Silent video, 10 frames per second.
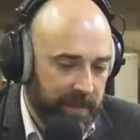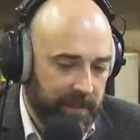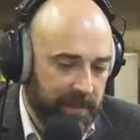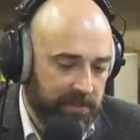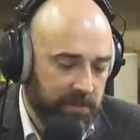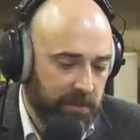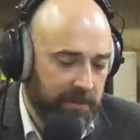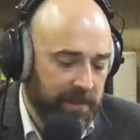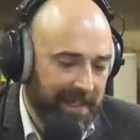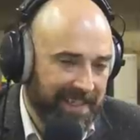that do
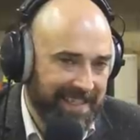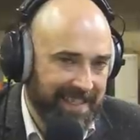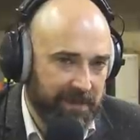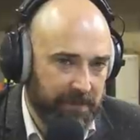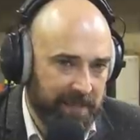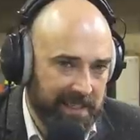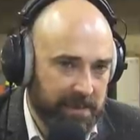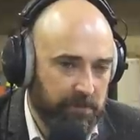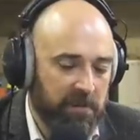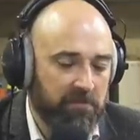have that kind of
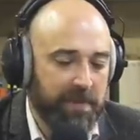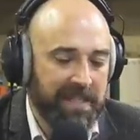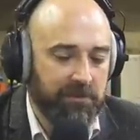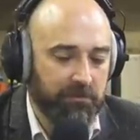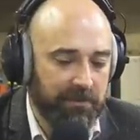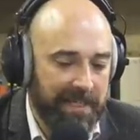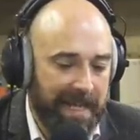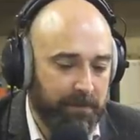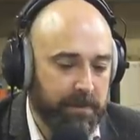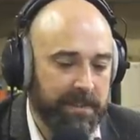experimental
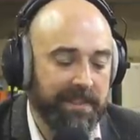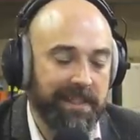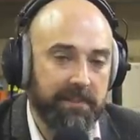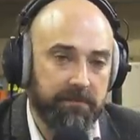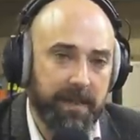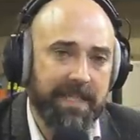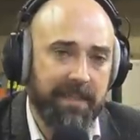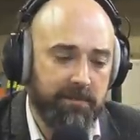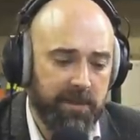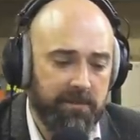lab style of
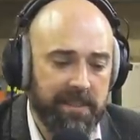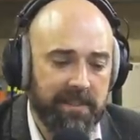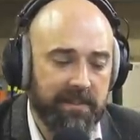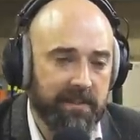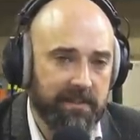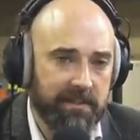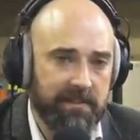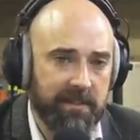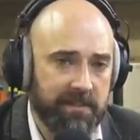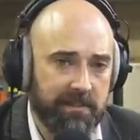making music that
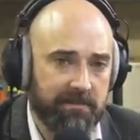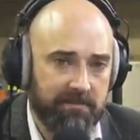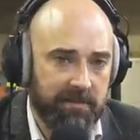doesn't